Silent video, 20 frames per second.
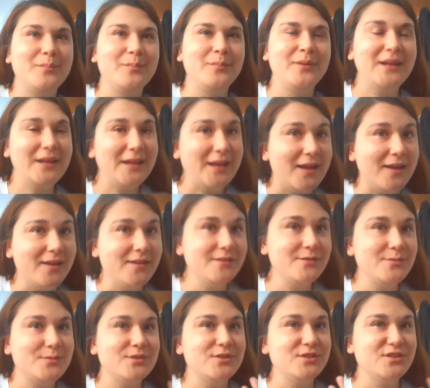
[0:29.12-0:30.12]

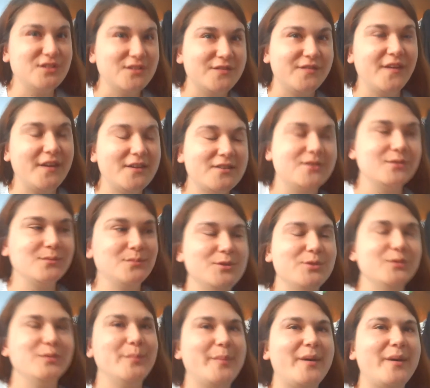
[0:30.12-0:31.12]
pliés, which is the first thing we
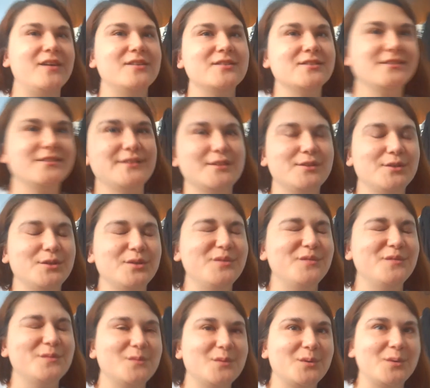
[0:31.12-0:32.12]
do on bars, because I know you've
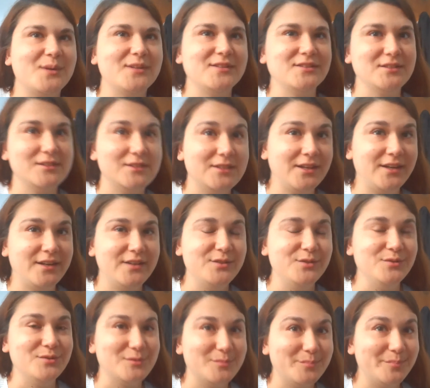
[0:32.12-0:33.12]
requested that I
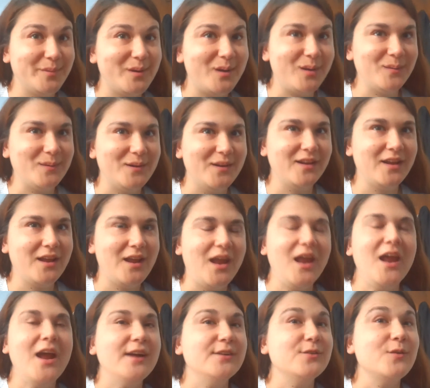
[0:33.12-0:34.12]
do some bar work.
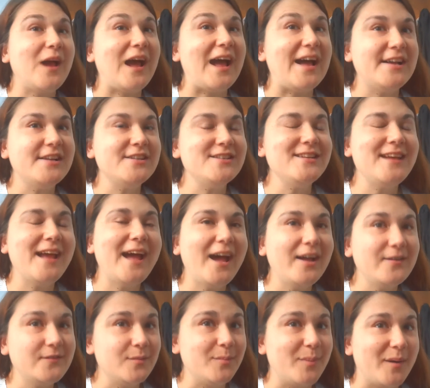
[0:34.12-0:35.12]
I don't actually
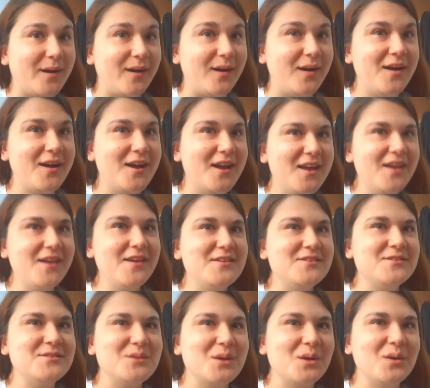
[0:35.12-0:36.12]
have a bar,
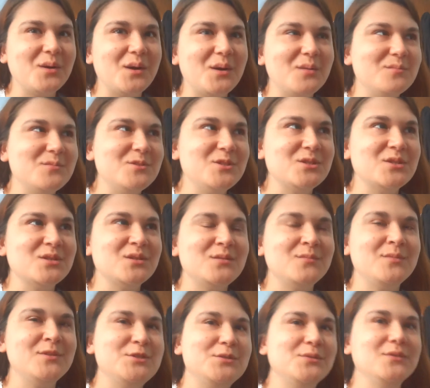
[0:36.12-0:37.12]
so I'm just going to
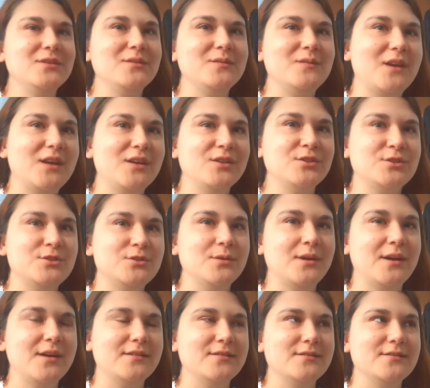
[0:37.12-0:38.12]
be doing it for like two
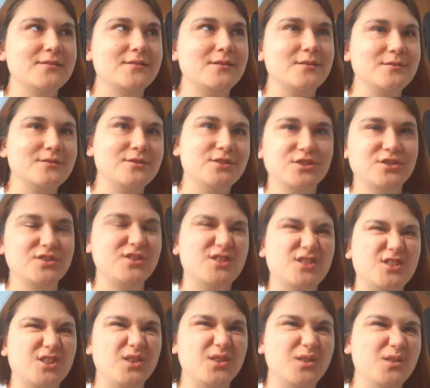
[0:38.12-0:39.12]
hands, so just to
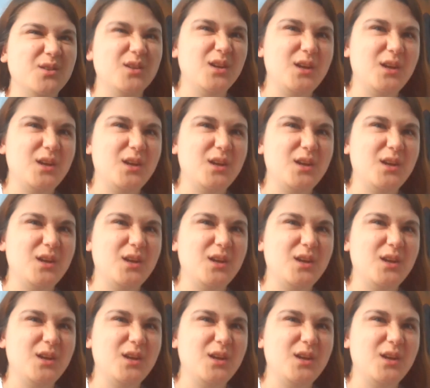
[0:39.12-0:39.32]
show you